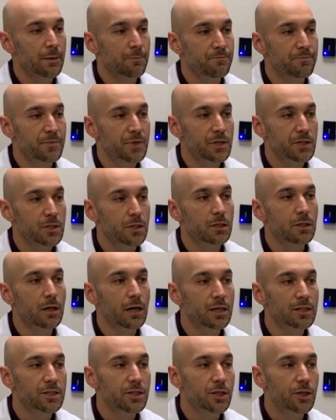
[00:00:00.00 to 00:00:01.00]
There's a
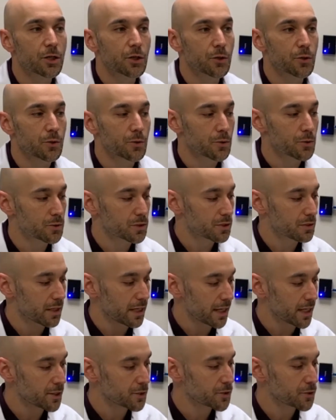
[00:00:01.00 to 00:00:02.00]
lot that goes
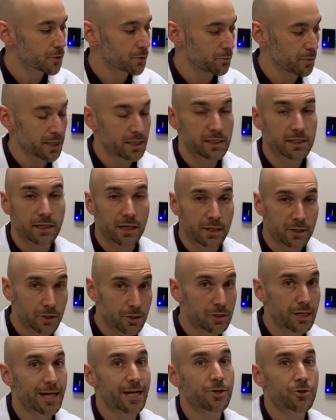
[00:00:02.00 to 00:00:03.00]
into maintain
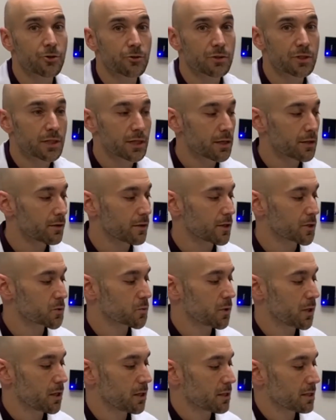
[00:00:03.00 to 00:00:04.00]
your natural teeth, as
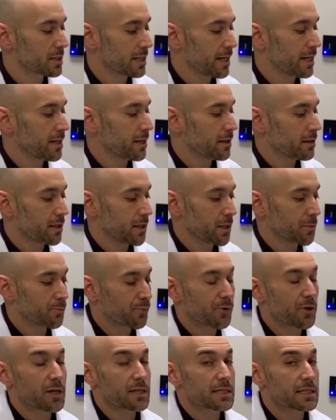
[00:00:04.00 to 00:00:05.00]
well as anything
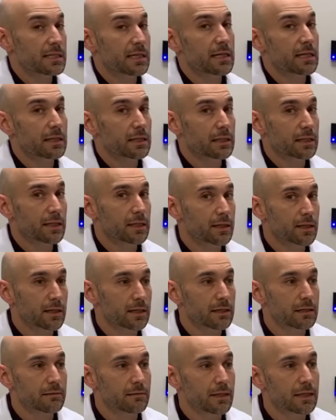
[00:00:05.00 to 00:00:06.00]
prosthetically
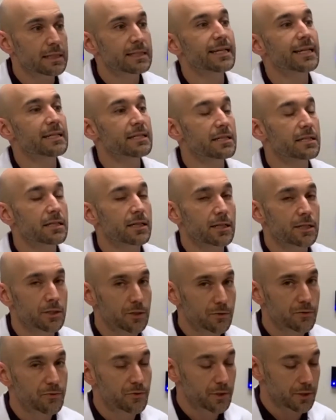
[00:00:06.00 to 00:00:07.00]
that a dentist can
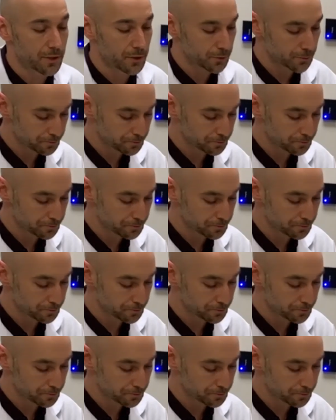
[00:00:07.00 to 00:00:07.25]
do for you.